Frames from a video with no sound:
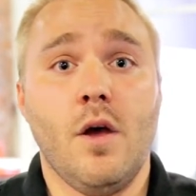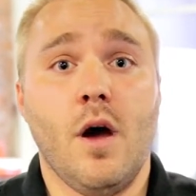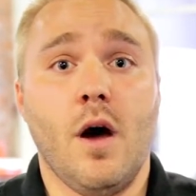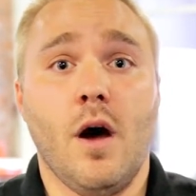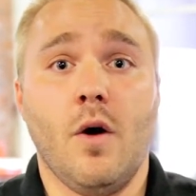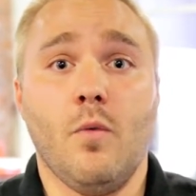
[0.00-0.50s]

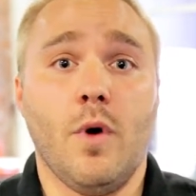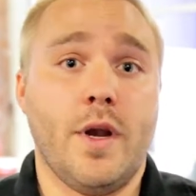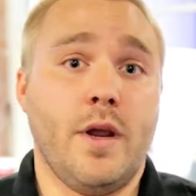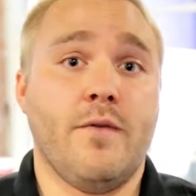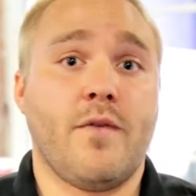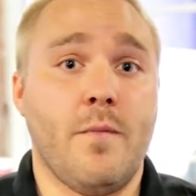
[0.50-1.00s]
uh, what
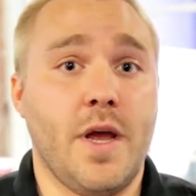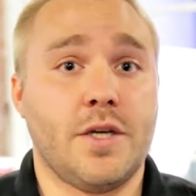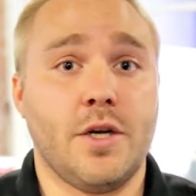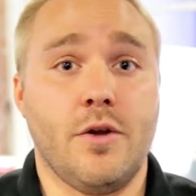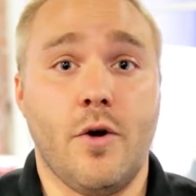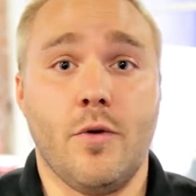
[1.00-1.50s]

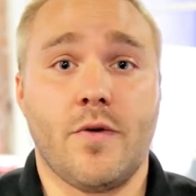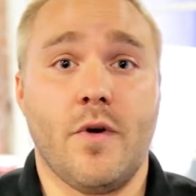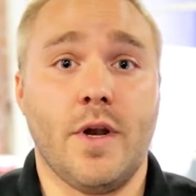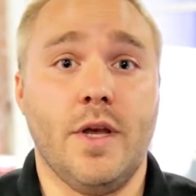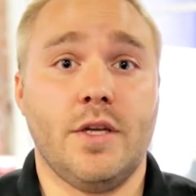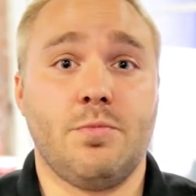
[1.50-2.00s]
information goes
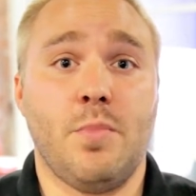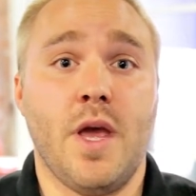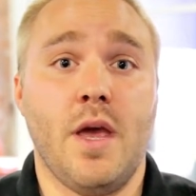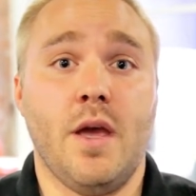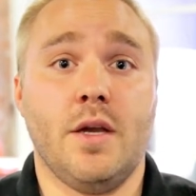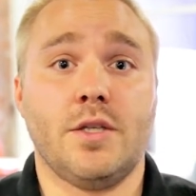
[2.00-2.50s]
on each
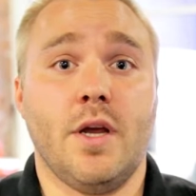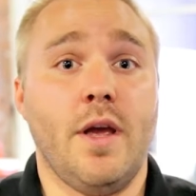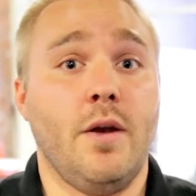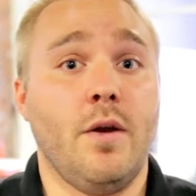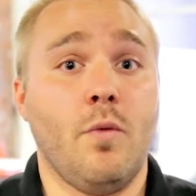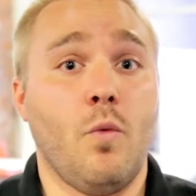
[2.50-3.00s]
page
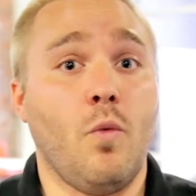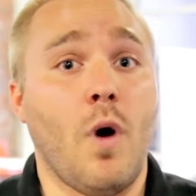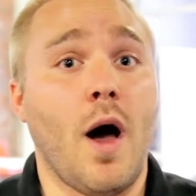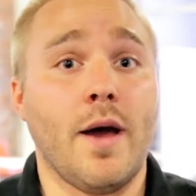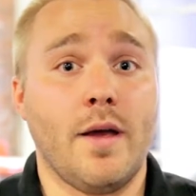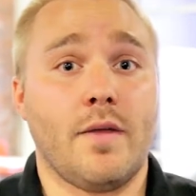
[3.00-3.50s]
and
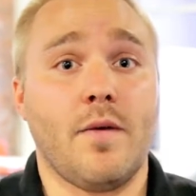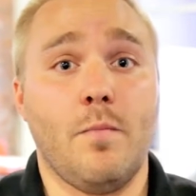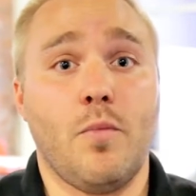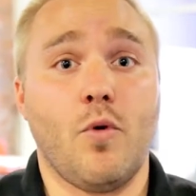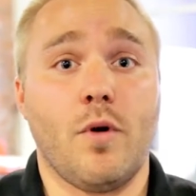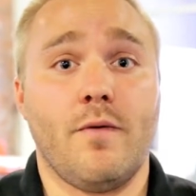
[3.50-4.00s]
why it's
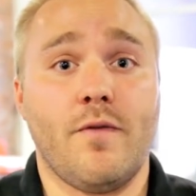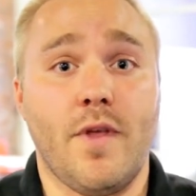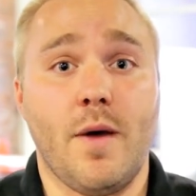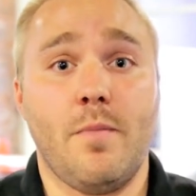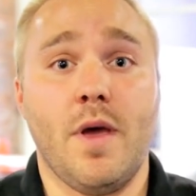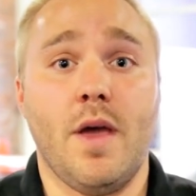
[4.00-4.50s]
important for
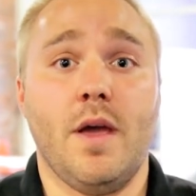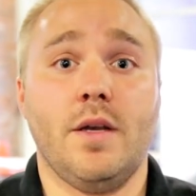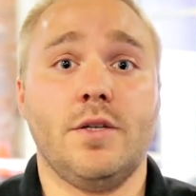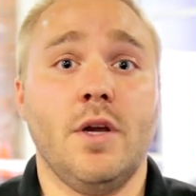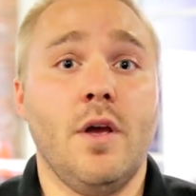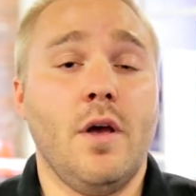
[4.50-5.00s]
that
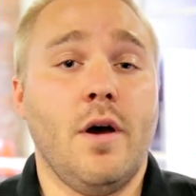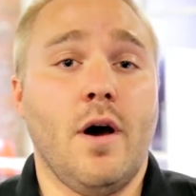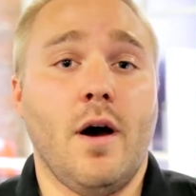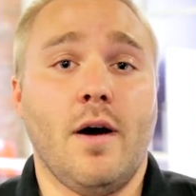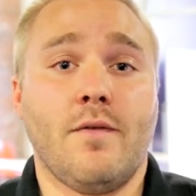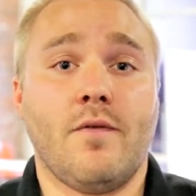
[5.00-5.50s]
page
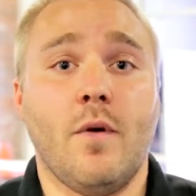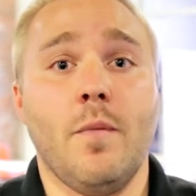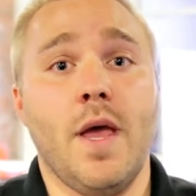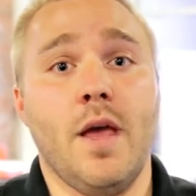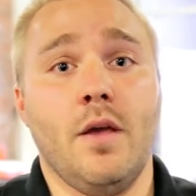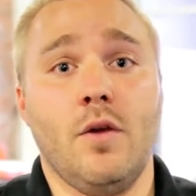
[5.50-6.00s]
uh, from
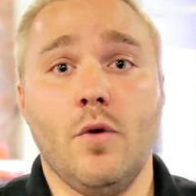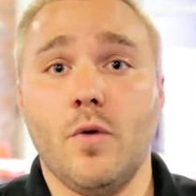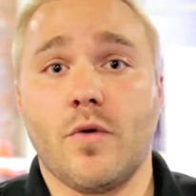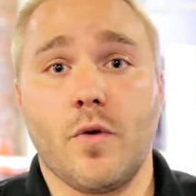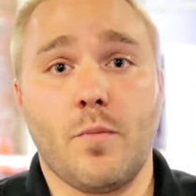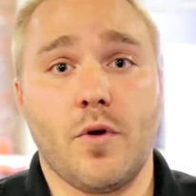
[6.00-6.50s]
a
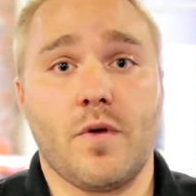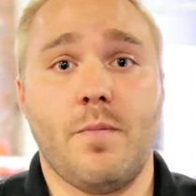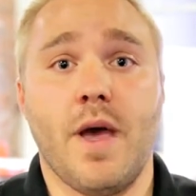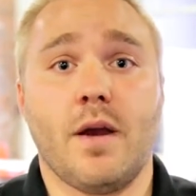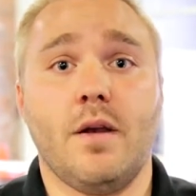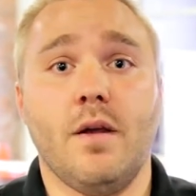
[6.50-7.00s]
user
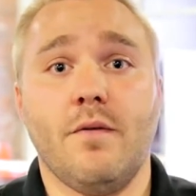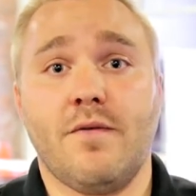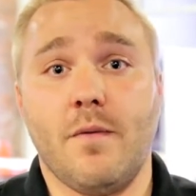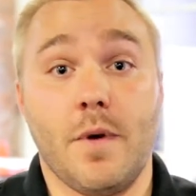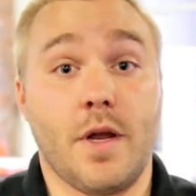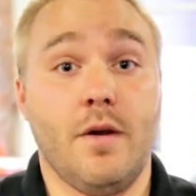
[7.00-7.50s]
perspective,
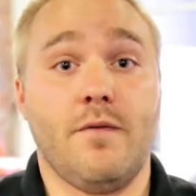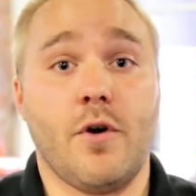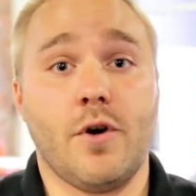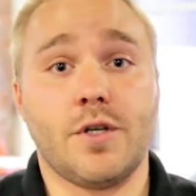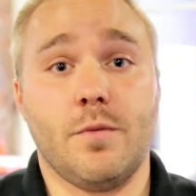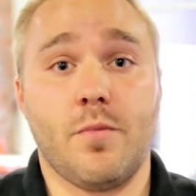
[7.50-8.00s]
from a
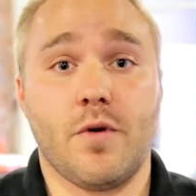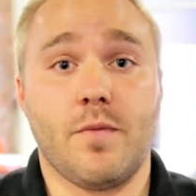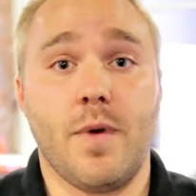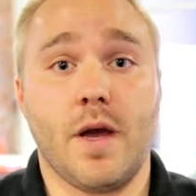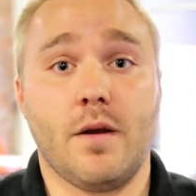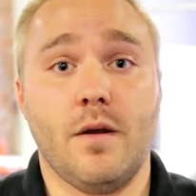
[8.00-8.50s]
conversion
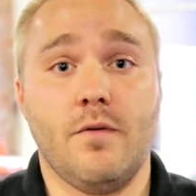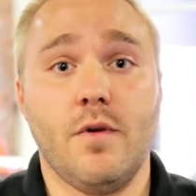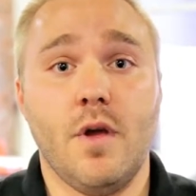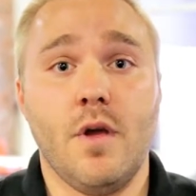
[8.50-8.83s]
perspective.